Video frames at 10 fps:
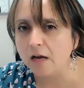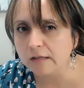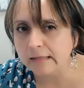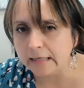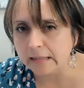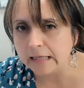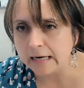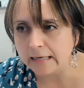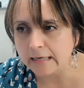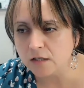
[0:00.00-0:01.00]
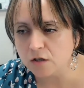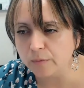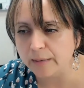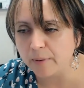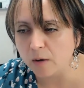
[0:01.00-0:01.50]
other link that I need to
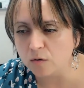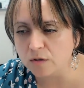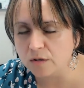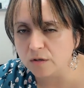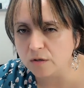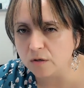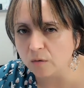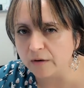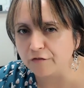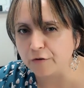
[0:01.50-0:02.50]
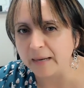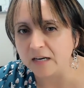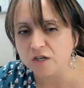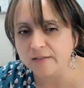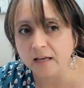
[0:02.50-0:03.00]
repost or
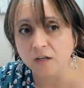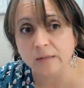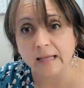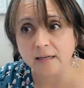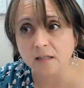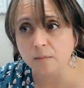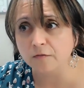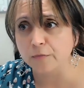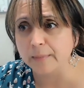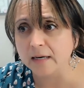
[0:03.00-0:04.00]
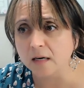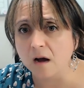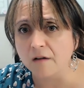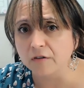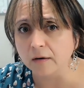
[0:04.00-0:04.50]
information that you'd like for me to
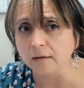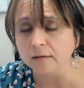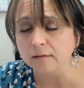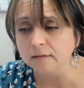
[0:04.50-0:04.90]
cover?